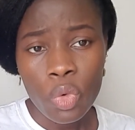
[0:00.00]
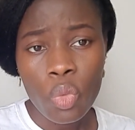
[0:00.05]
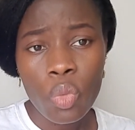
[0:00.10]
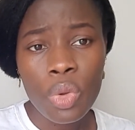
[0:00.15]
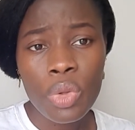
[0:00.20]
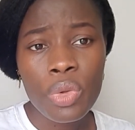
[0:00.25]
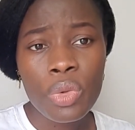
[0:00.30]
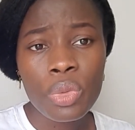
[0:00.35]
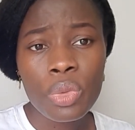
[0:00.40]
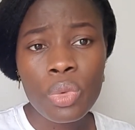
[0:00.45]

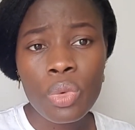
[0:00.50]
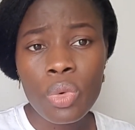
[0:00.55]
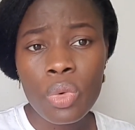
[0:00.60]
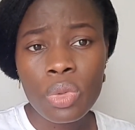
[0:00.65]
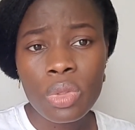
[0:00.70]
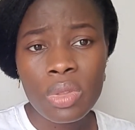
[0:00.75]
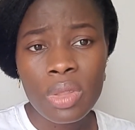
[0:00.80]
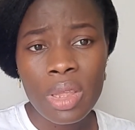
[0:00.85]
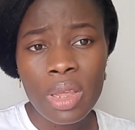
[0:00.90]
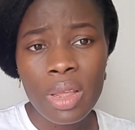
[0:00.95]
When you do
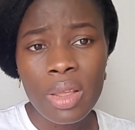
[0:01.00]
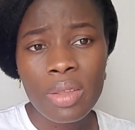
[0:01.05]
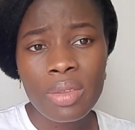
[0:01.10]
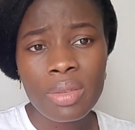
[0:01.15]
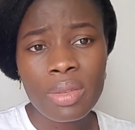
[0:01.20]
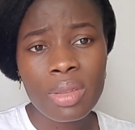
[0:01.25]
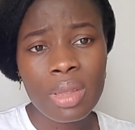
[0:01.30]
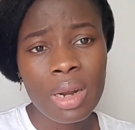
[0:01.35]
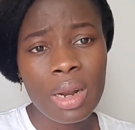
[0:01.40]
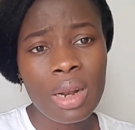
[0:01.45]
things
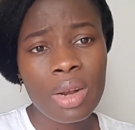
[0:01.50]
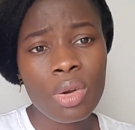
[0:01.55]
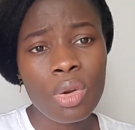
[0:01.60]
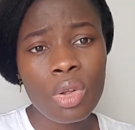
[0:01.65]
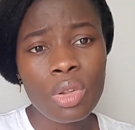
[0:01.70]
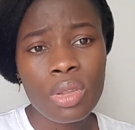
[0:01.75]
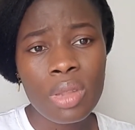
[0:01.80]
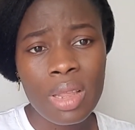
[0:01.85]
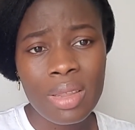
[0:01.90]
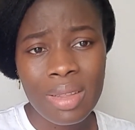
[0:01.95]
that are
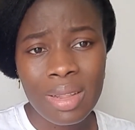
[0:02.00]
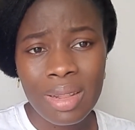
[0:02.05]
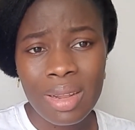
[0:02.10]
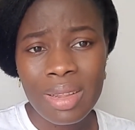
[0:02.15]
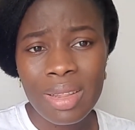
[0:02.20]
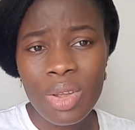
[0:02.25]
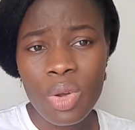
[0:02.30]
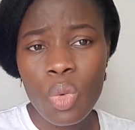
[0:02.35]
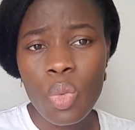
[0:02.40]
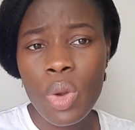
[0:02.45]
not exactly
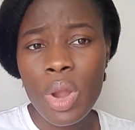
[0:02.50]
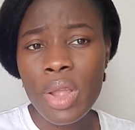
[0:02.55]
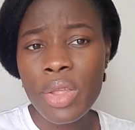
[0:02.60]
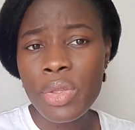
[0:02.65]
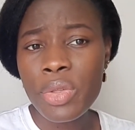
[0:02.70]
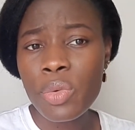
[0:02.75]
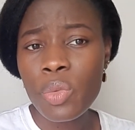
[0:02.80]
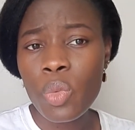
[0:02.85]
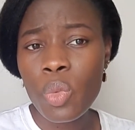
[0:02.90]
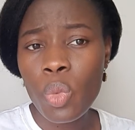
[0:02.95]
the way
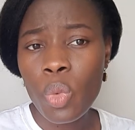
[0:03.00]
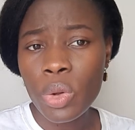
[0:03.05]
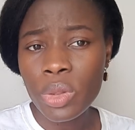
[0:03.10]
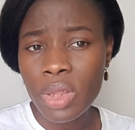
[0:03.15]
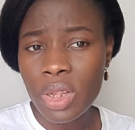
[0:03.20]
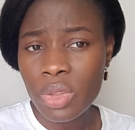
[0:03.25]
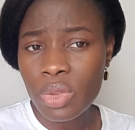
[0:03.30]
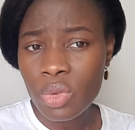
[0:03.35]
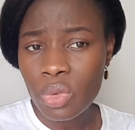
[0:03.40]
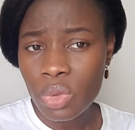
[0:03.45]
you
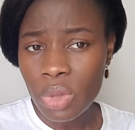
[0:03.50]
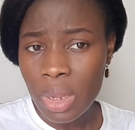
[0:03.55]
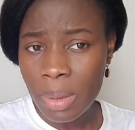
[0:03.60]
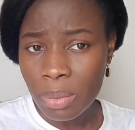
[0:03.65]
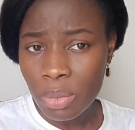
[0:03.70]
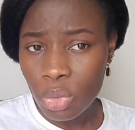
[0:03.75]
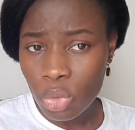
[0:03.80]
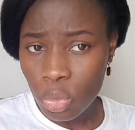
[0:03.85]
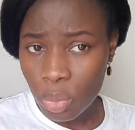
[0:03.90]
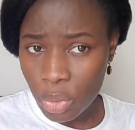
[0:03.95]
wanted
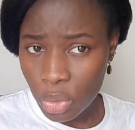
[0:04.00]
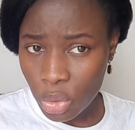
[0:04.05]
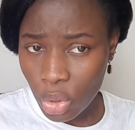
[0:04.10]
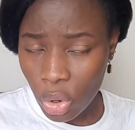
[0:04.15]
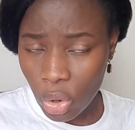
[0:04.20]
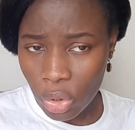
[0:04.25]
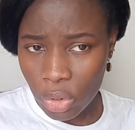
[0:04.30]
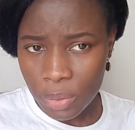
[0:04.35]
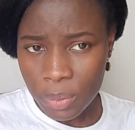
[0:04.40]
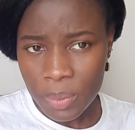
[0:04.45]
them to be
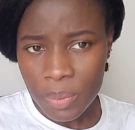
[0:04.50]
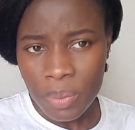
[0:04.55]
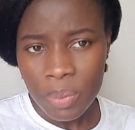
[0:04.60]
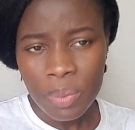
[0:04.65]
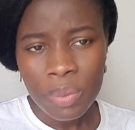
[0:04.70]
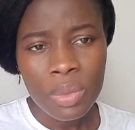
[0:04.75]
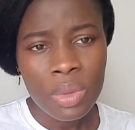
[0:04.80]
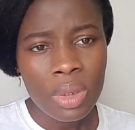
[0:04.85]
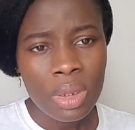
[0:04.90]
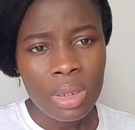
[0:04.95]
done,
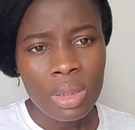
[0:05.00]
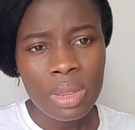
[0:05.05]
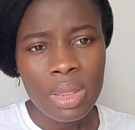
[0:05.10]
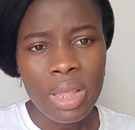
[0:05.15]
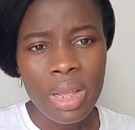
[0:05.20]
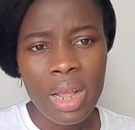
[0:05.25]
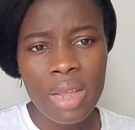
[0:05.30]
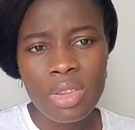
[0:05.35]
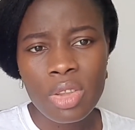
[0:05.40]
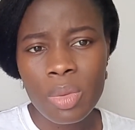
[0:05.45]

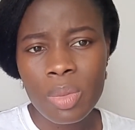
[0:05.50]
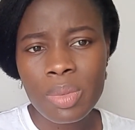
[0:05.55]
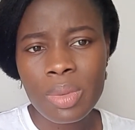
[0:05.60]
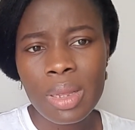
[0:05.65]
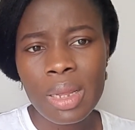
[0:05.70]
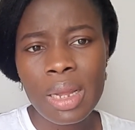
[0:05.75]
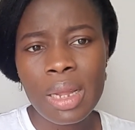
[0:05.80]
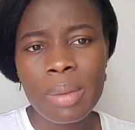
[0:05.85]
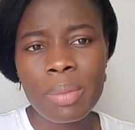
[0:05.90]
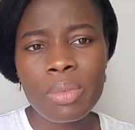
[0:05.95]
take some
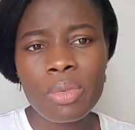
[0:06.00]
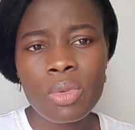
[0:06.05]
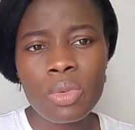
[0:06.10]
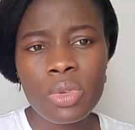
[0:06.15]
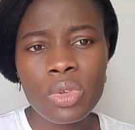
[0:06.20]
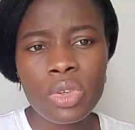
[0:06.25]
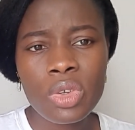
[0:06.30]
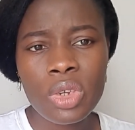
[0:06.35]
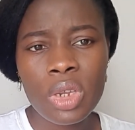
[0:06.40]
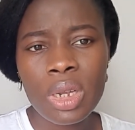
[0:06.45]
time to
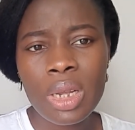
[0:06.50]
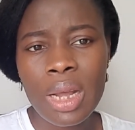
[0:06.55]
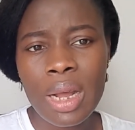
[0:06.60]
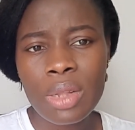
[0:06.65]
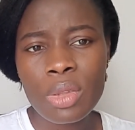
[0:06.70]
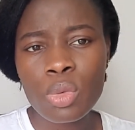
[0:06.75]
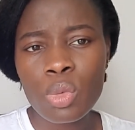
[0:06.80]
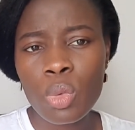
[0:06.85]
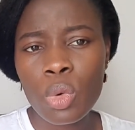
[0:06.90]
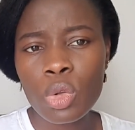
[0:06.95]
check
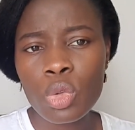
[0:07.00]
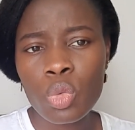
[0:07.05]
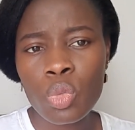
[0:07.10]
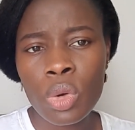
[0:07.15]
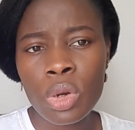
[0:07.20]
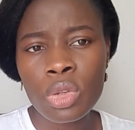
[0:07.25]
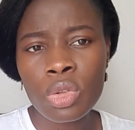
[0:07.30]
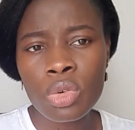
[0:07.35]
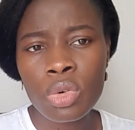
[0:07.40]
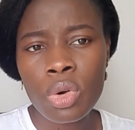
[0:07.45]
out what
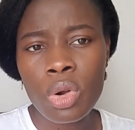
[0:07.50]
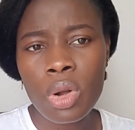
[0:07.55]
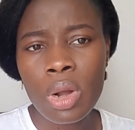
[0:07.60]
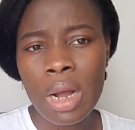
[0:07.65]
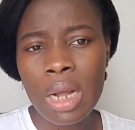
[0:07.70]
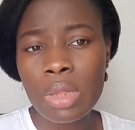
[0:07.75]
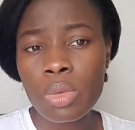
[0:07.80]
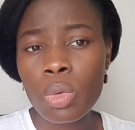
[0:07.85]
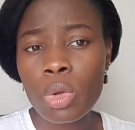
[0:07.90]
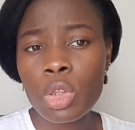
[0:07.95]
went wrong,
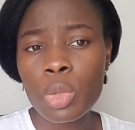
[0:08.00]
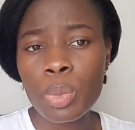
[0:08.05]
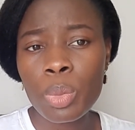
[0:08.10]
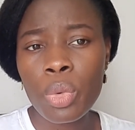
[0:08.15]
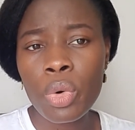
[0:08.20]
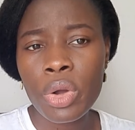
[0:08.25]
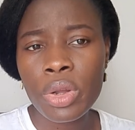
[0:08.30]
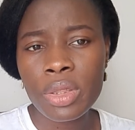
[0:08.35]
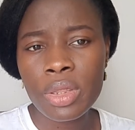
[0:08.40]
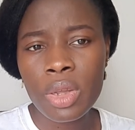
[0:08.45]
at what
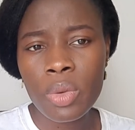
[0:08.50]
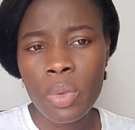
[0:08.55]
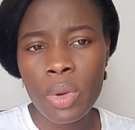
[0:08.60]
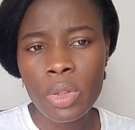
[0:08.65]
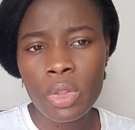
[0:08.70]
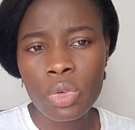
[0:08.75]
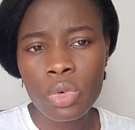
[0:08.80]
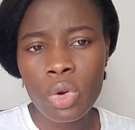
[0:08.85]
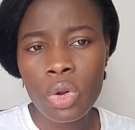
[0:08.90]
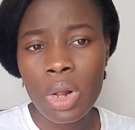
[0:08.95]
point they
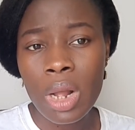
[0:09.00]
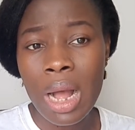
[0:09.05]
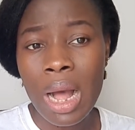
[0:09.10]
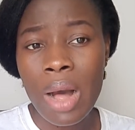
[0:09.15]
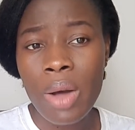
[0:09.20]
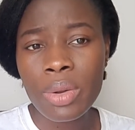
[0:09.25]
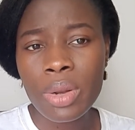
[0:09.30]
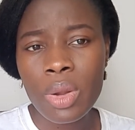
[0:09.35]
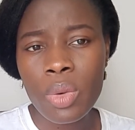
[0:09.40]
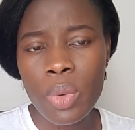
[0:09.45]
went wrong,
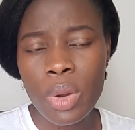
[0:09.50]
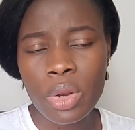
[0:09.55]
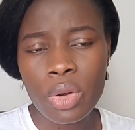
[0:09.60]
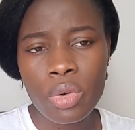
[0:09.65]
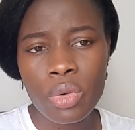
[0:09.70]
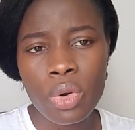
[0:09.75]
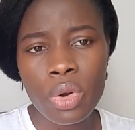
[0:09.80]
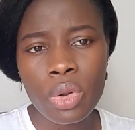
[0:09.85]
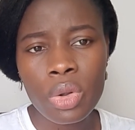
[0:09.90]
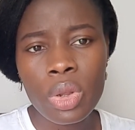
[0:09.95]
how they went
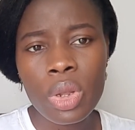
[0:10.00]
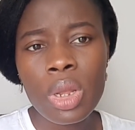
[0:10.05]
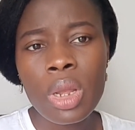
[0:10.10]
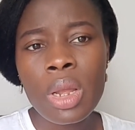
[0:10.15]
wrong.